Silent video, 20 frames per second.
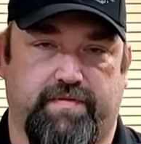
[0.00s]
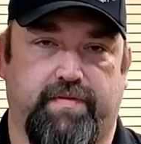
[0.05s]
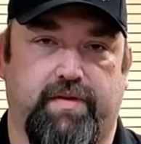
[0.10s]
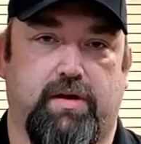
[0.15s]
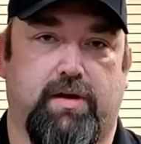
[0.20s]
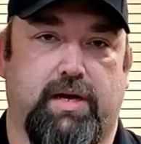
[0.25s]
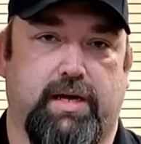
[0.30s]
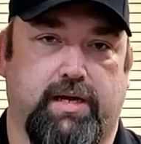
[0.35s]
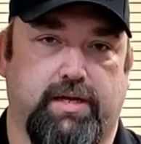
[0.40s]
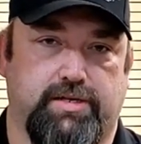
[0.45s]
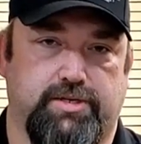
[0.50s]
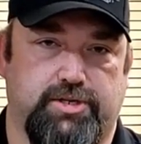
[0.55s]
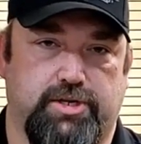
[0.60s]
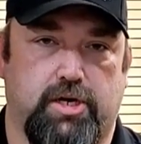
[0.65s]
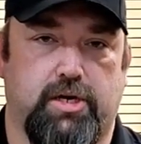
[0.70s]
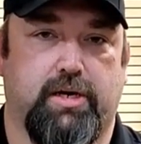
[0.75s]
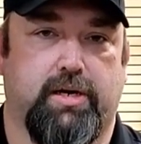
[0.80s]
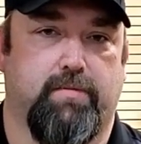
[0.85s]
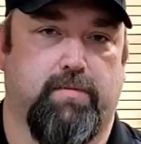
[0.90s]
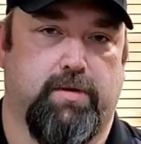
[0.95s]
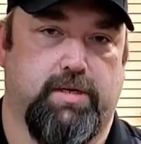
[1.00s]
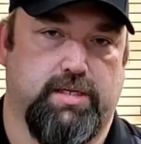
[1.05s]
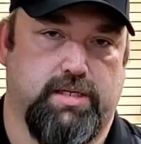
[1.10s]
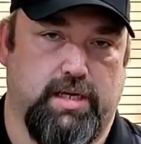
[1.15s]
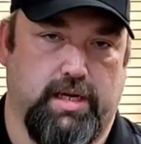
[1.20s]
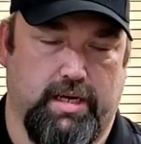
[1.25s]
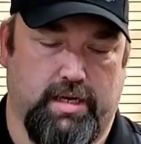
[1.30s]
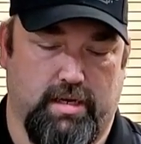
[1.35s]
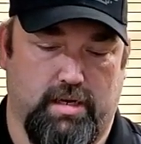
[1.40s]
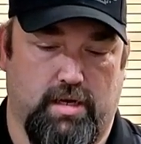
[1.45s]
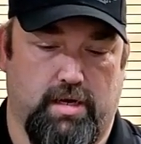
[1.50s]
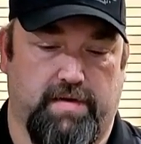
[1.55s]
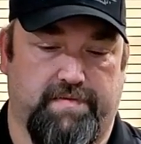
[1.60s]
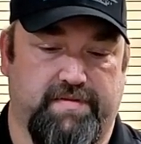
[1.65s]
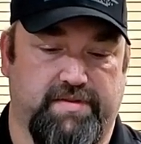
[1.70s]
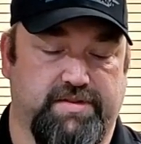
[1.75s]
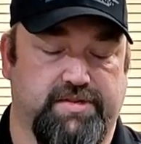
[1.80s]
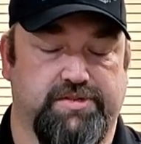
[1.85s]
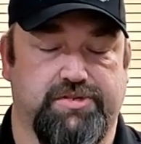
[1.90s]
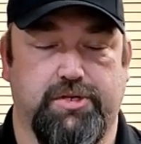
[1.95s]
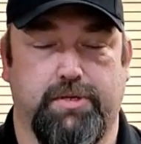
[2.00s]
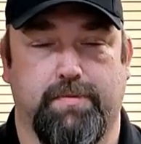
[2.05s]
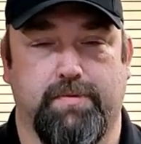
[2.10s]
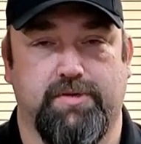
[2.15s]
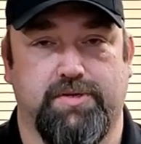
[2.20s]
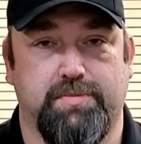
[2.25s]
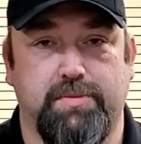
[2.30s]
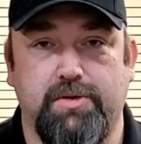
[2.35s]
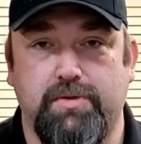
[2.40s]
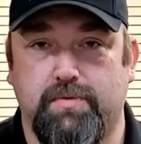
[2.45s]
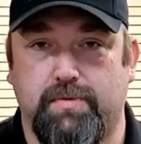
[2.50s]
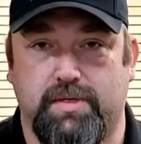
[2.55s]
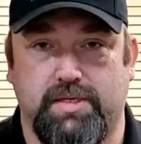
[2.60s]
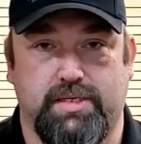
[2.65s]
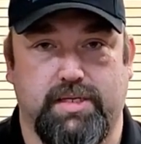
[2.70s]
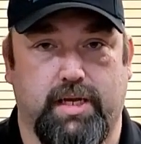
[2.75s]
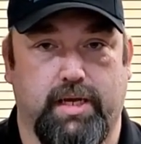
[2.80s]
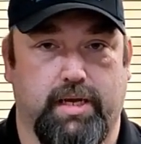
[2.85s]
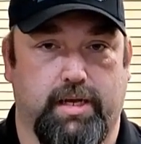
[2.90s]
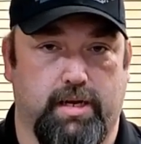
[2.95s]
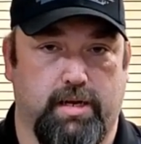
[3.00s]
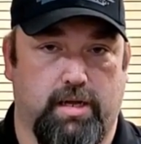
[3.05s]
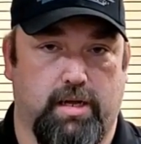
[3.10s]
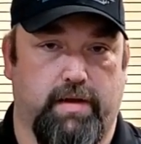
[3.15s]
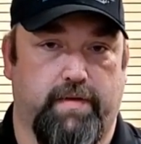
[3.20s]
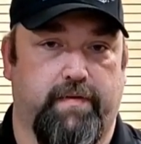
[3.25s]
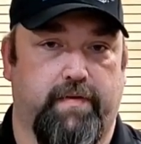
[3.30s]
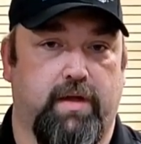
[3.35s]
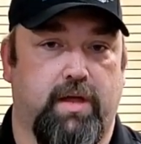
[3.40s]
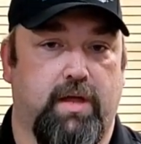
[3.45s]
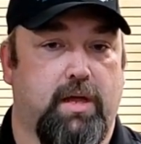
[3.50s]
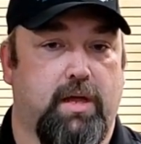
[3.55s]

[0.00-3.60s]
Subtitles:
feel like it's jerking when it's taking off? Is it super smooth when it's taking off?